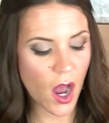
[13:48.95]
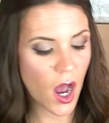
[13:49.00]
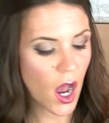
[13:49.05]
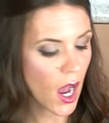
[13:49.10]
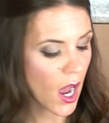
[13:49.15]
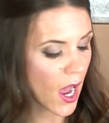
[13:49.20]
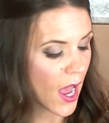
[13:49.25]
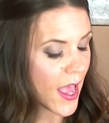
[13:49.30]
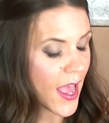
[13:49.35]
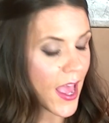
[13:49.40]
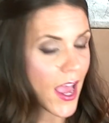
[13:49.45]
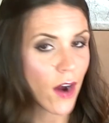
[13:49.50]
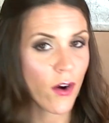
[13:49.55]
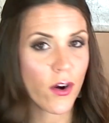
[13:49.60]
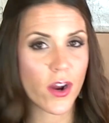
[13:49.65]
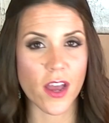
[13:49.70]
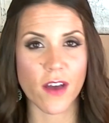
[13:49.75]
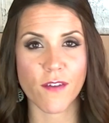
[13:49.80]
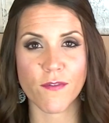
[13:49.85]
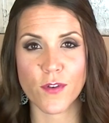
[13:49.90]
eye
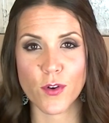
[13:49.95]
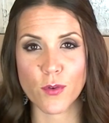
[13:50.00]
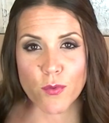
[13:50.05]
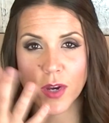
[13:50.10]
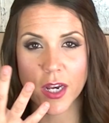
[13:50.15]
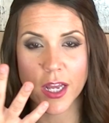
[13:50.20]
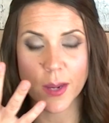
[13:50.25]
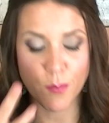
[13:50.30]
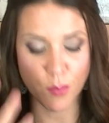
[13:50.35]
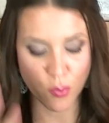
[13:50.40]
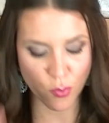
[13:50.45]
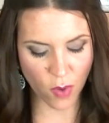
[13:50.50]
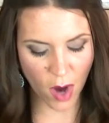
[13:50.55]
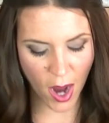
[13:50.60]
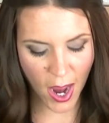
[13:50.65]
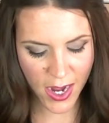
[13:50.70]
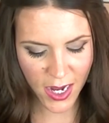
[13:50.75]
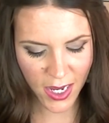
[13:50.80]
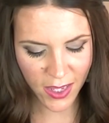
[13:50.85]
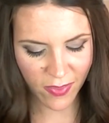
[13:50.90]
area for really
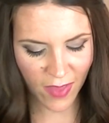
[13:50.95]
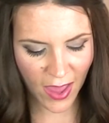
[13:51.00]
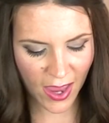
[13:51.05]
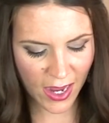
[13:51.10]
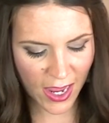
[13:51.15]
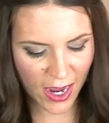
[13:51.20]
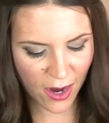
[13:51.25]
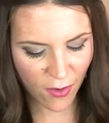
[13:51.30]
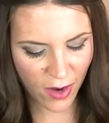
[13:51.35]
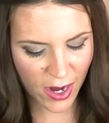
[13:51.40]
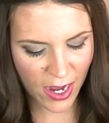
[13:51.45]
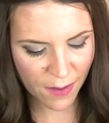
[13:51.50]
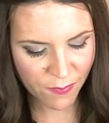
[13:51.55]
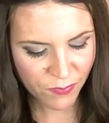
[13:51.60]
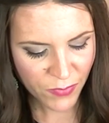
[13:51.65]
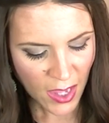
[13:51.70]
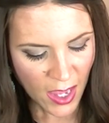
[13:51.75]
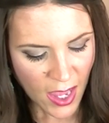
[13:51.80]
brightening that area.